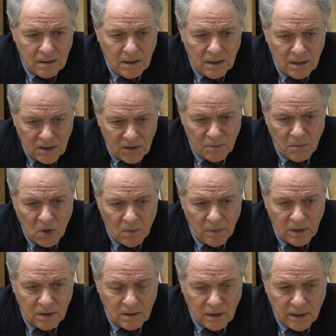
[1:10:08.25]
in this
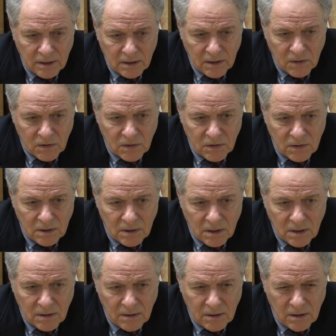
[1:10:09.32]
moment like this,
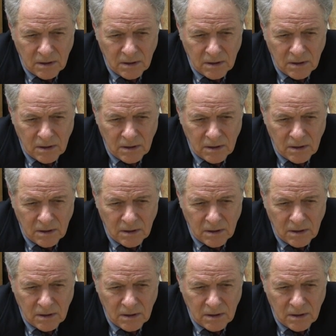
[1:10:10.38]
uh,